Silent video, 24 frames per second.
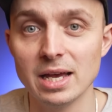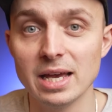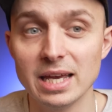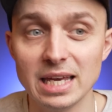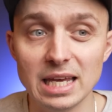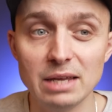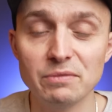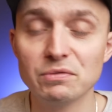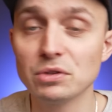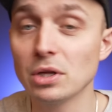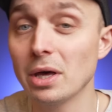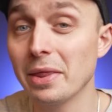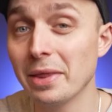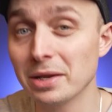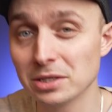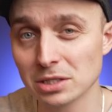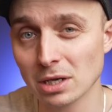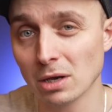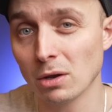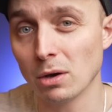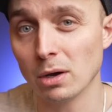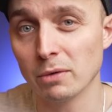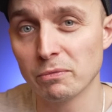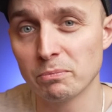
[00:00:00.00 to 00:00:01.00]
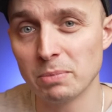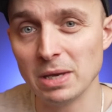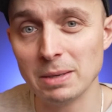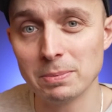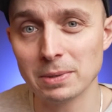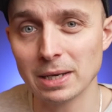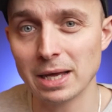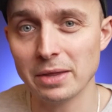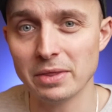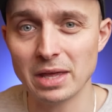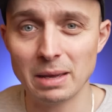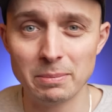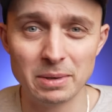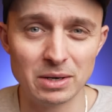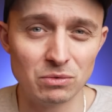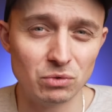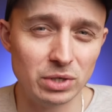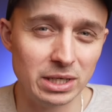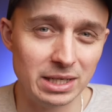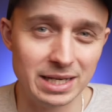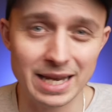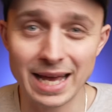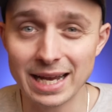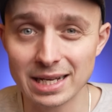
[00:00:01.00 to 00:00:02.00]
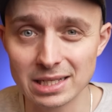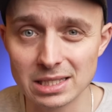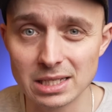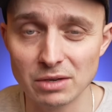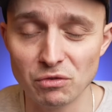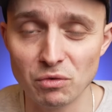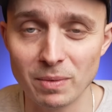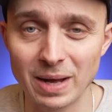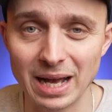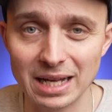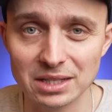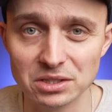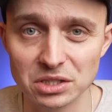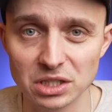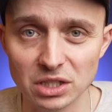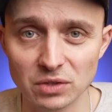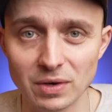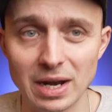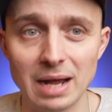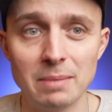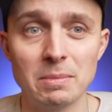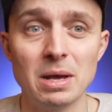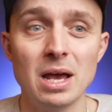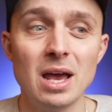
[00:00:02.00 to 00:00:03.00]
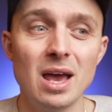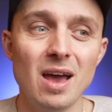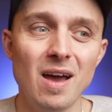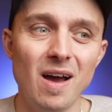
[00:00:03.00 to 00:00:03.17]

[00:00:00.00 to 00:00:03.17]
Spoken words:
Even though there's a lot of people out there being really negative about Instagram,